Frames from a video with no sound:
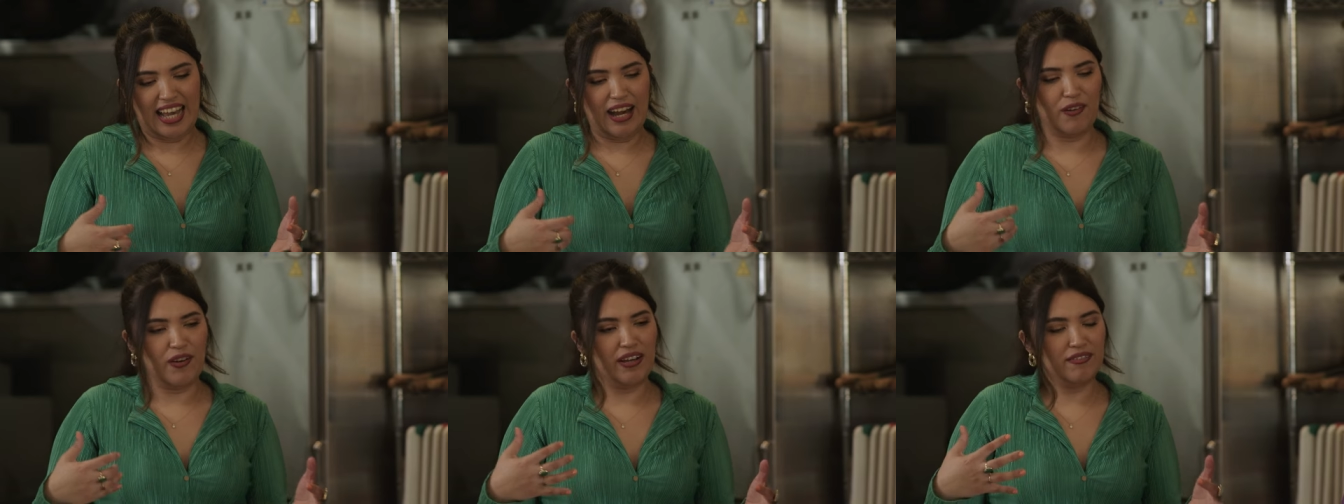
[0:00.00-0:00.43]

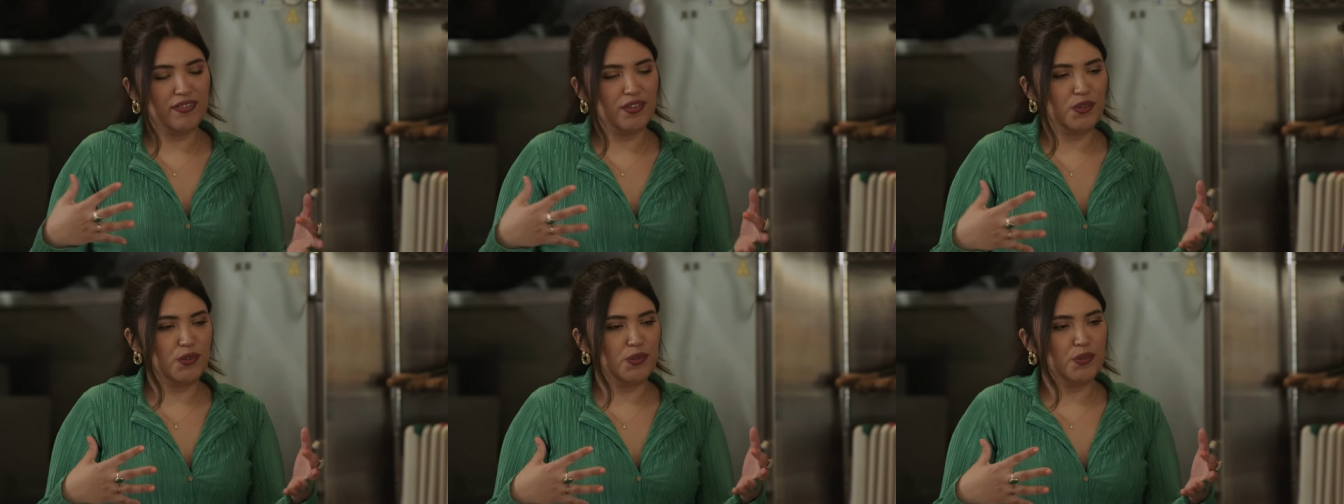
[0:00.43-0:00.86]
How
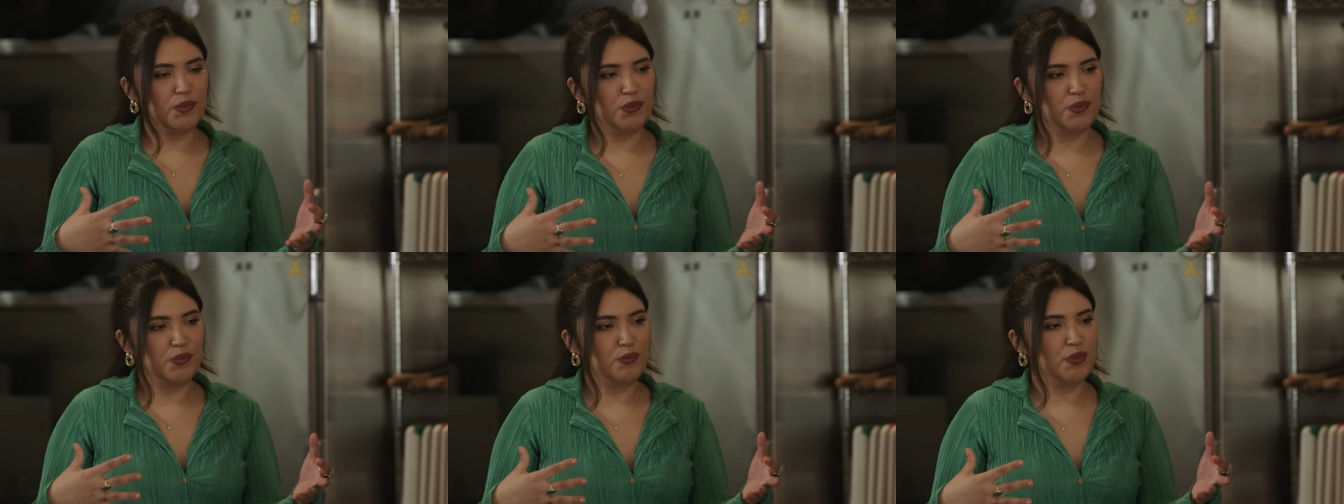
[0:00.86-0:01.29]
have
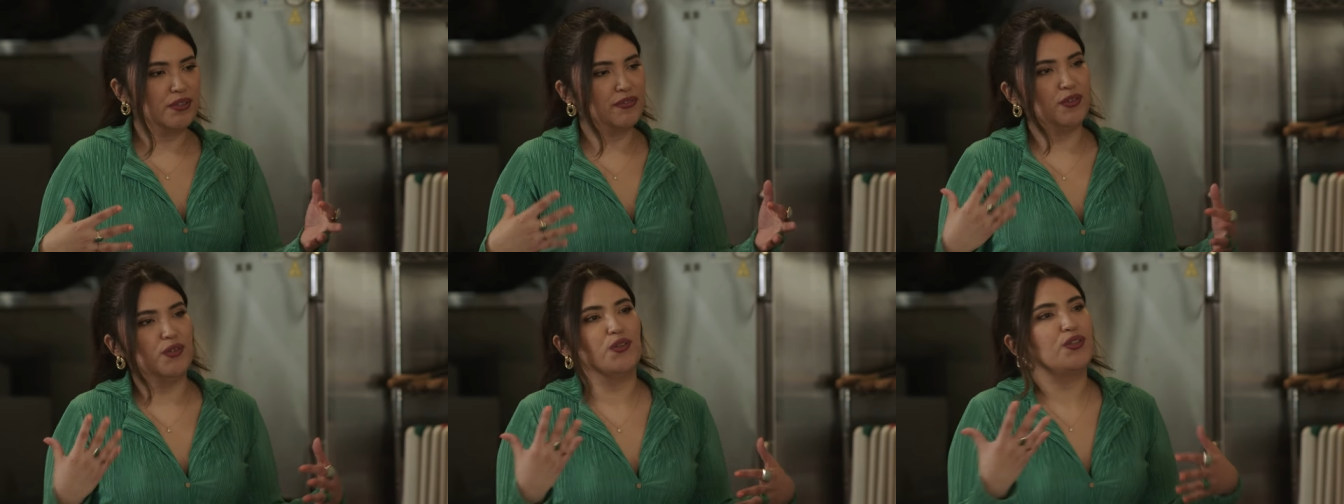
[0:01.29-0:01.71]
you, what
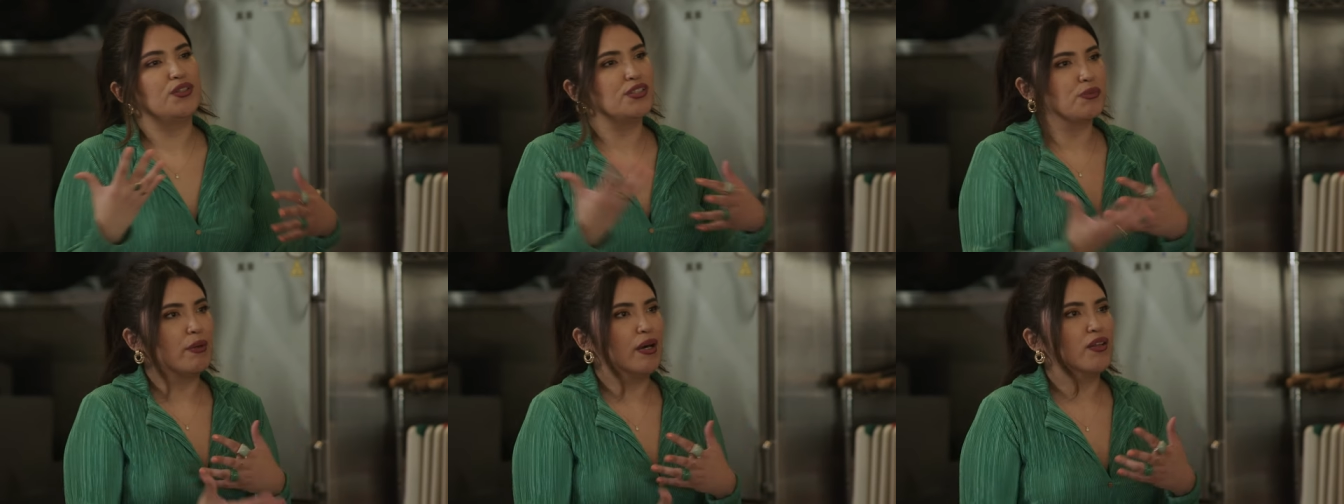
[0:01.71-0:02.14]
have you
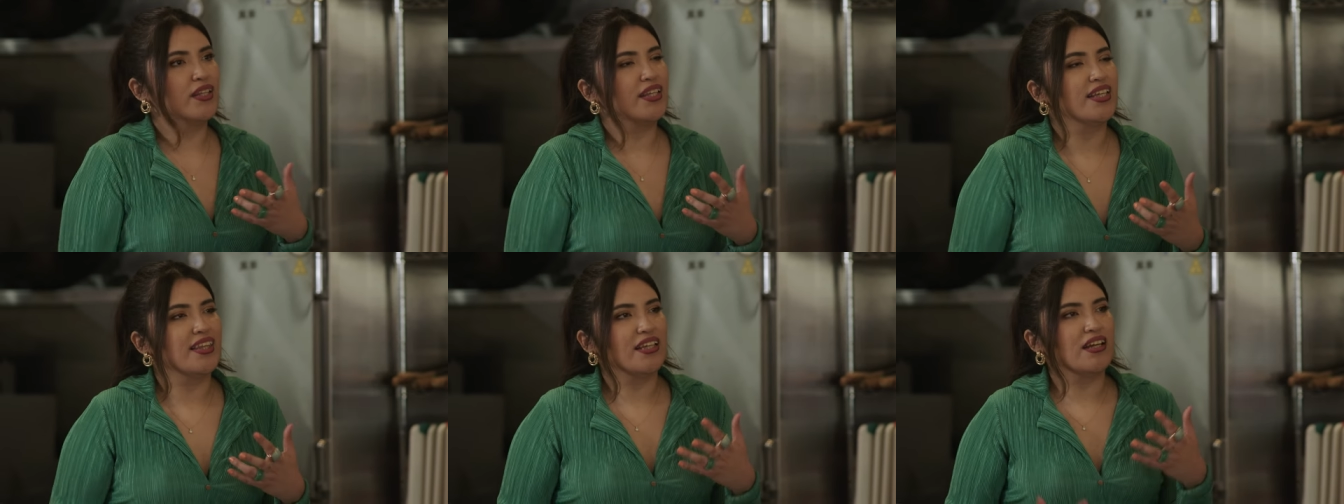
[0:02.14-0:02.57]
learned about
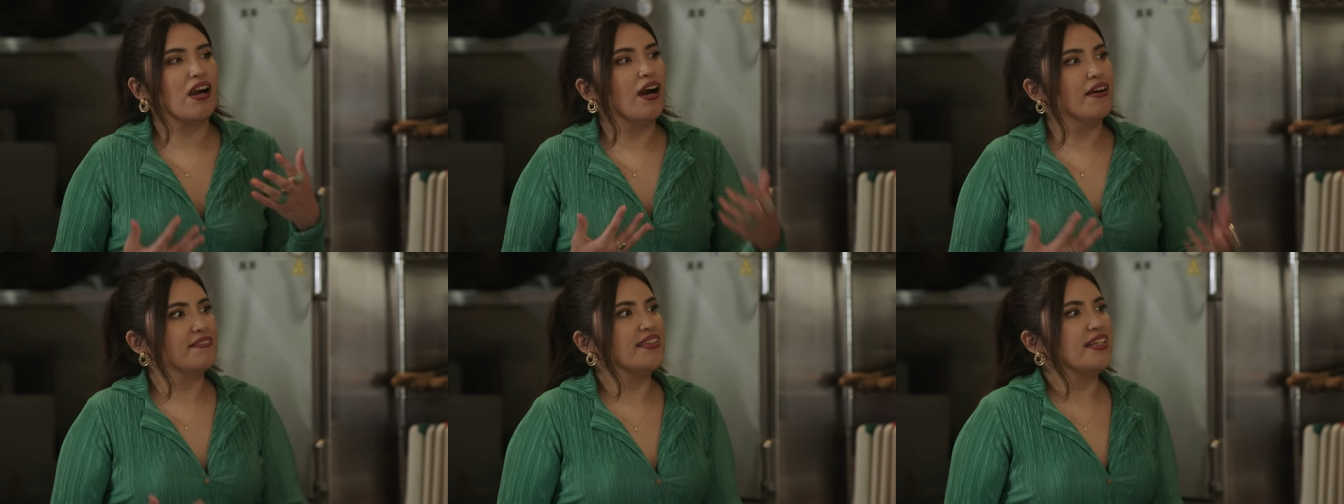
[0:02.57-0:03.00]
like the
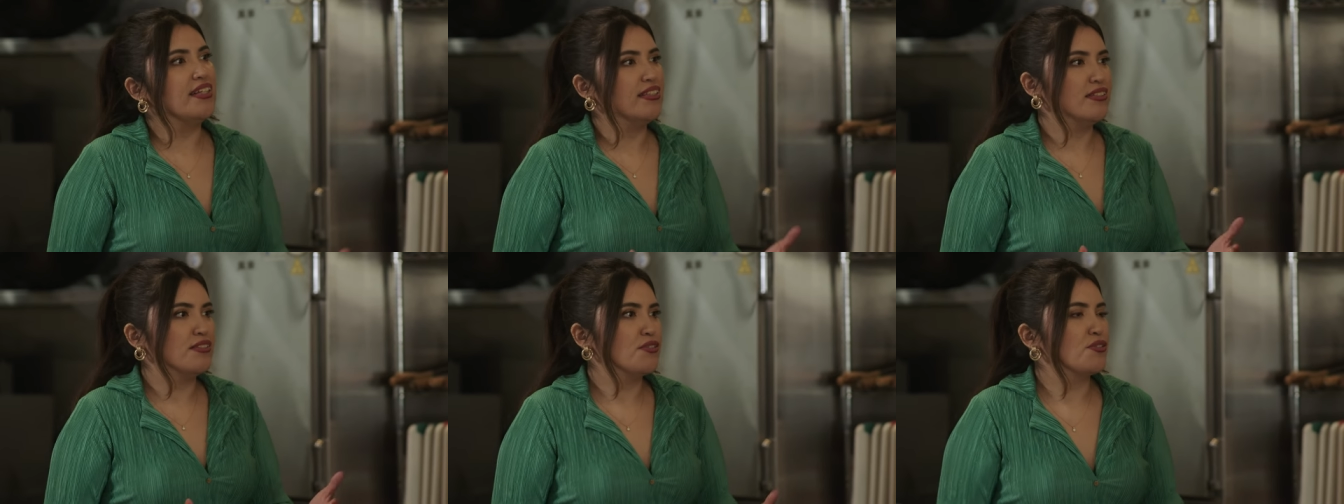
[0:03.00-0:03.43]
coffee
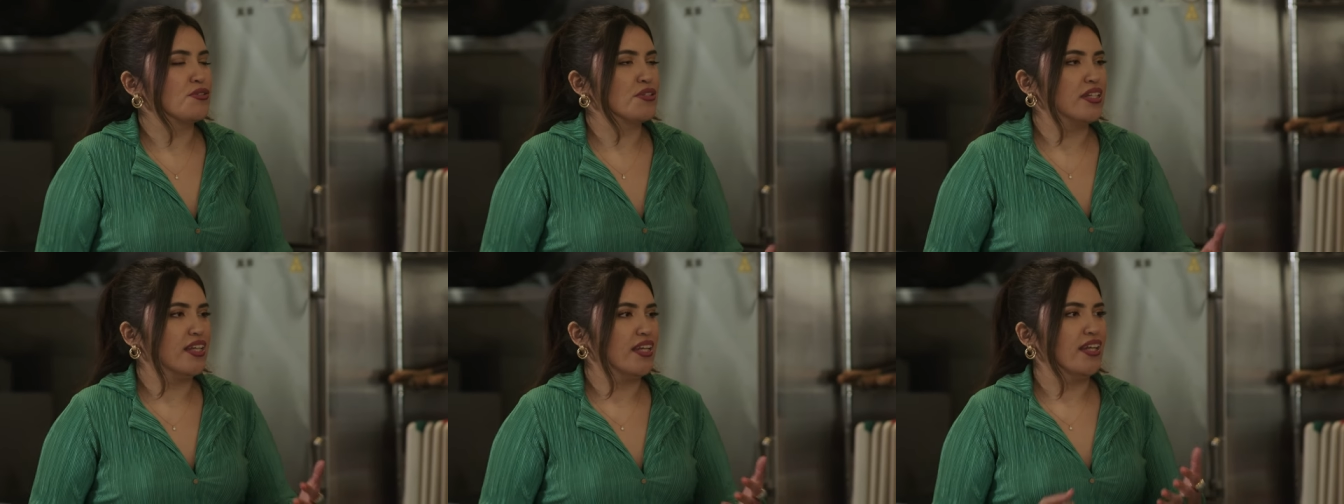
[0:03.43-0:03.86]

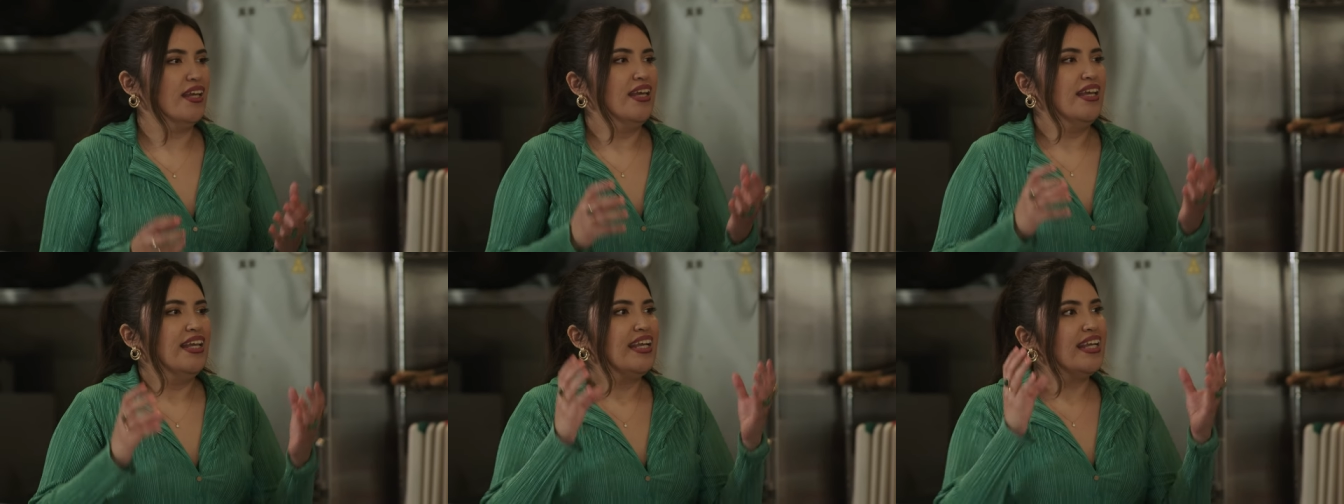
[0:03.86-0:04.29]
industry
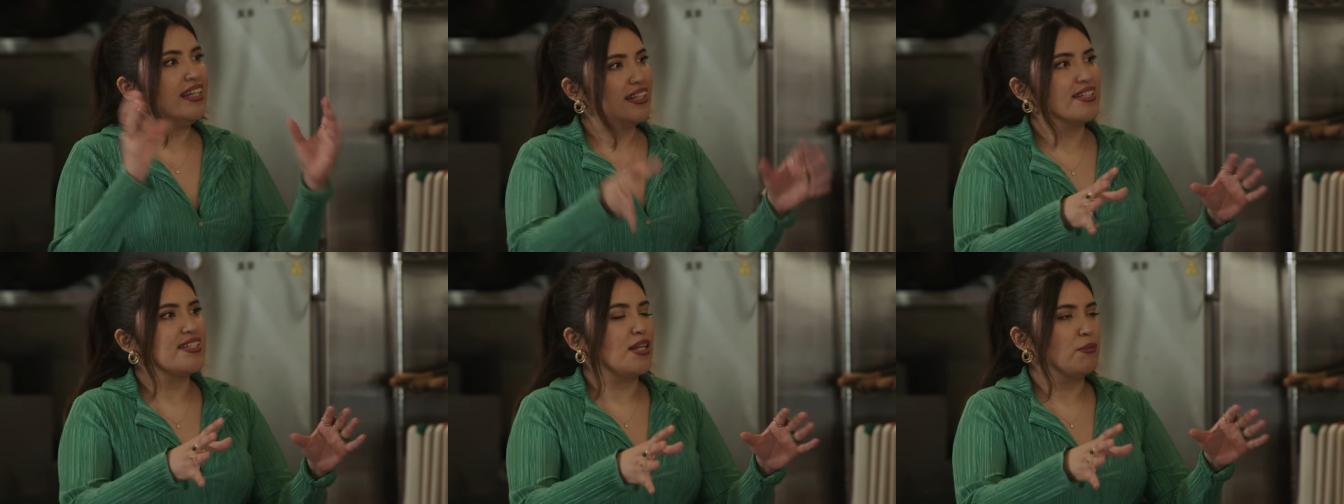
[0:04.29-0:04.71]
in
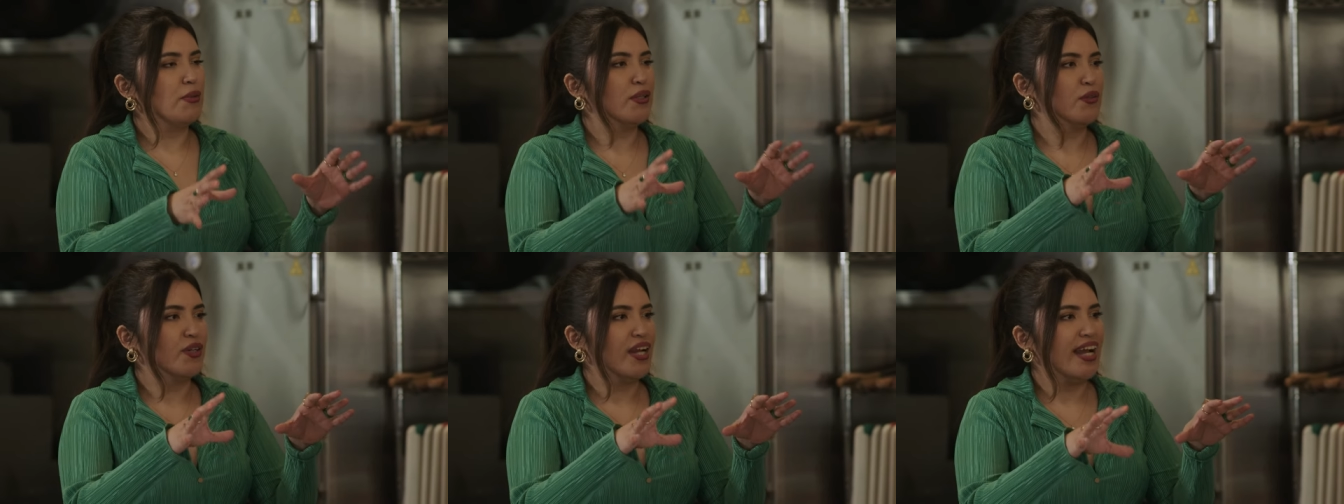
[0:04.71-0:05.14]
El
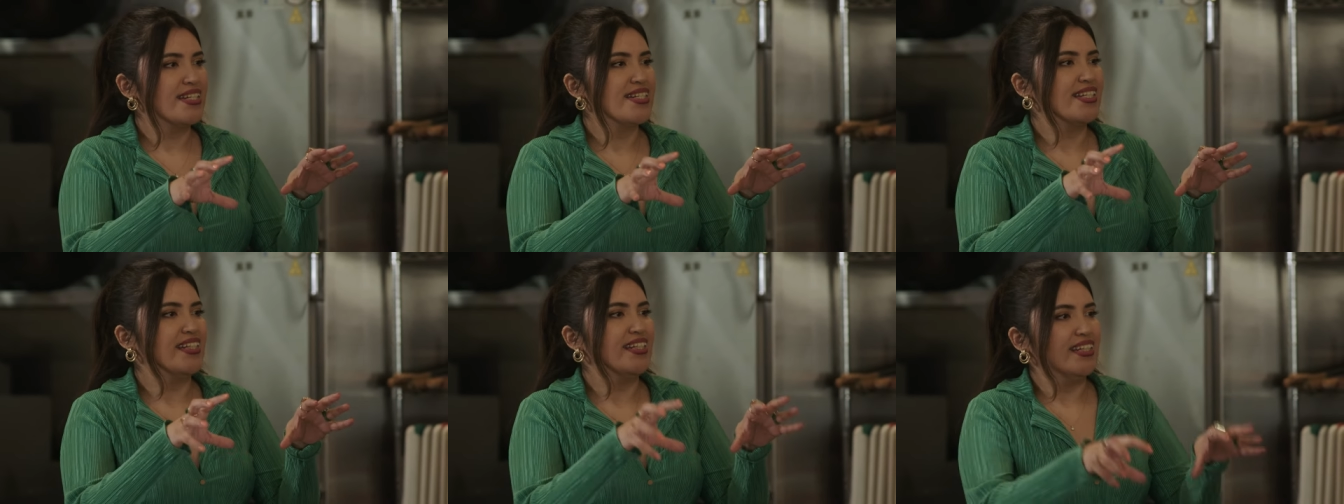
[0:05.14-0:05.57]
Salvador
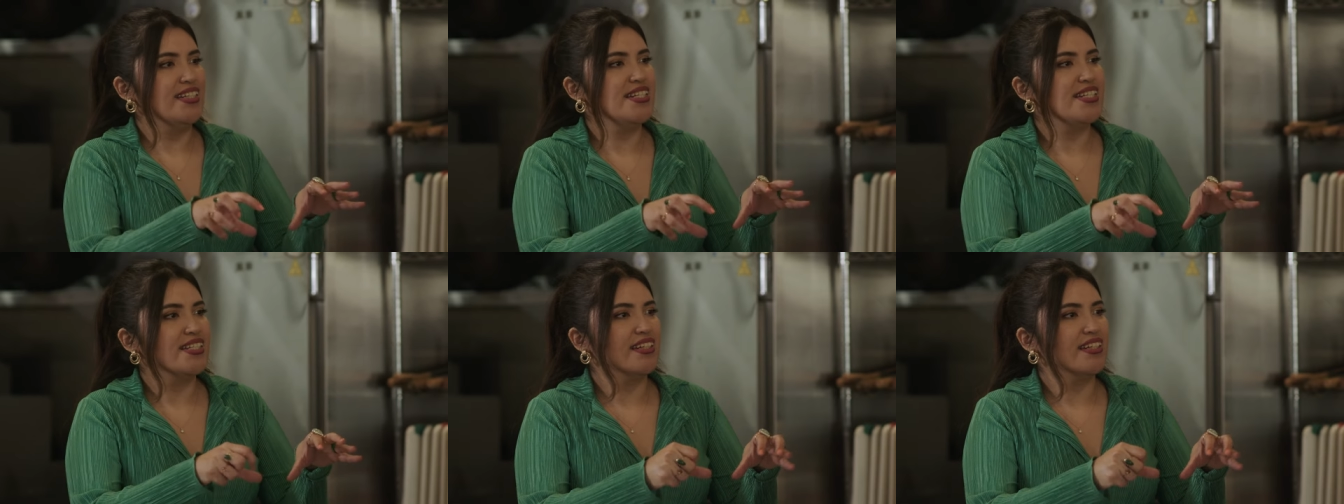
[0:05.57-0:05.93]
as it is?